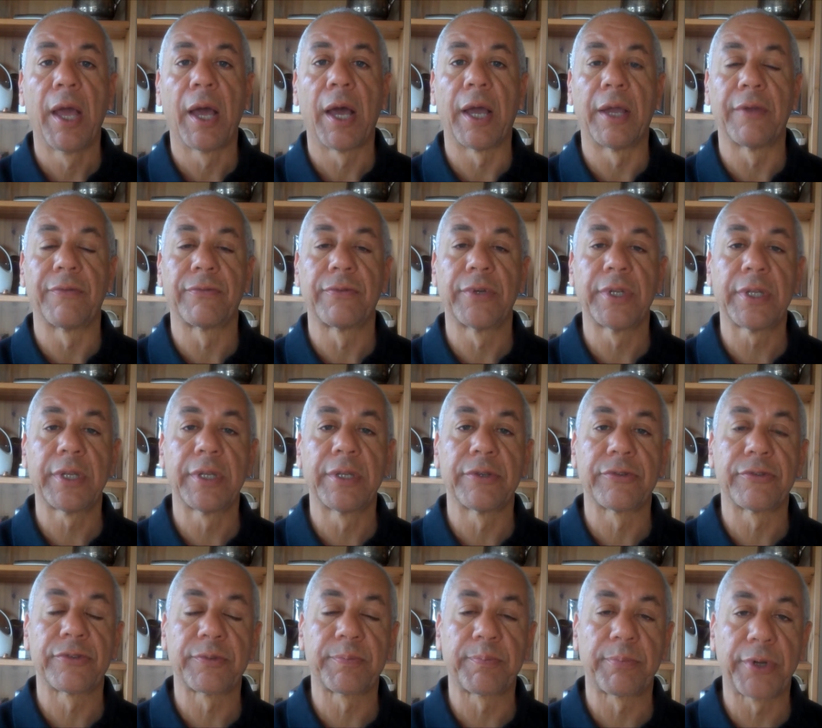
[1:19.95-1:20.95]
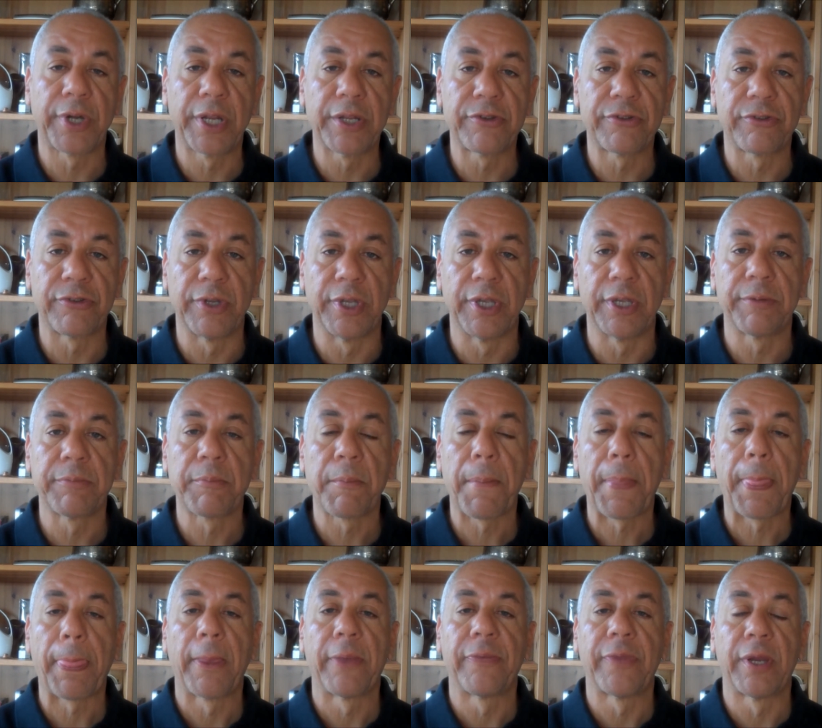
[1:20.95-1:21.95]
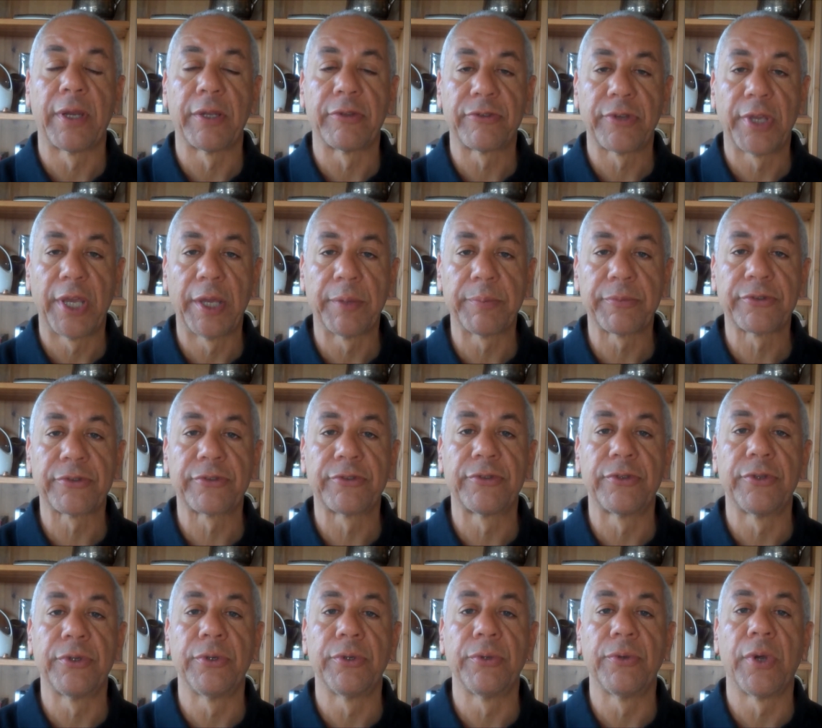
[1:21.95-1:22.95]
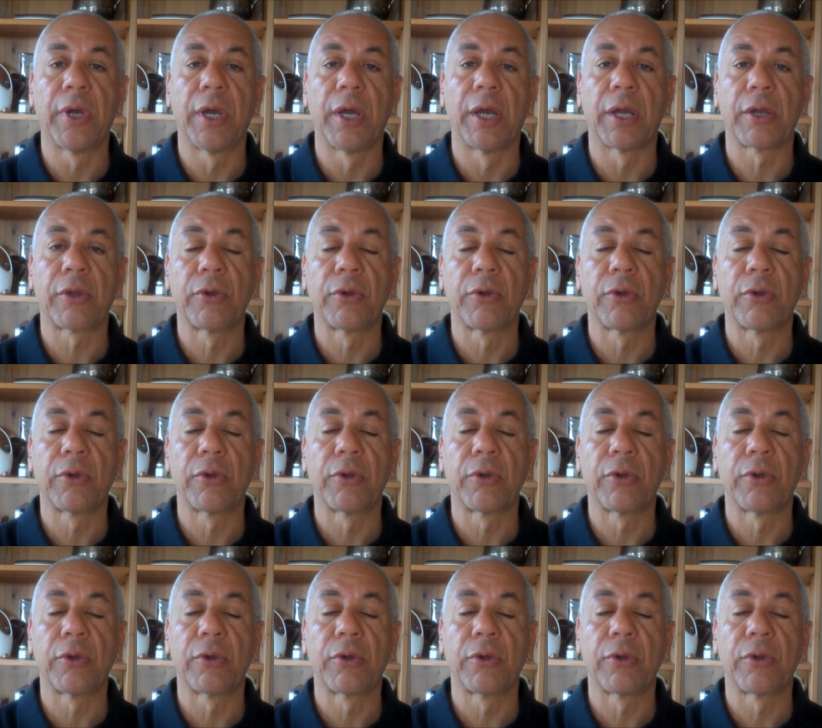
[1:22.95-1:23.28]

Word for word: I've written a spreadsheet that attempts to uh,